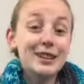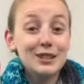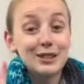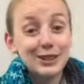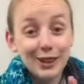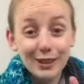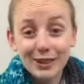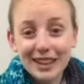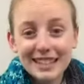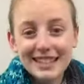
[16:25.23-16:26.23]

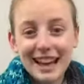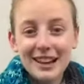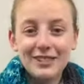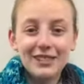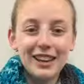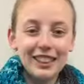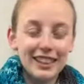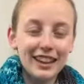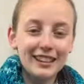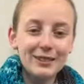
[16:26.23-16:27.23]
slowing down
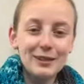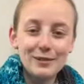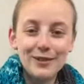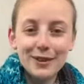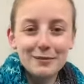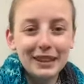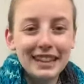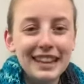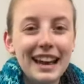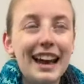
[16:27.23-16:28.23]
thing for
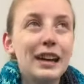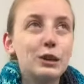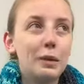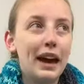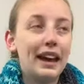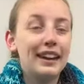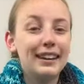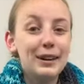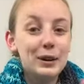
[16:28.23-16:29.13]
me has been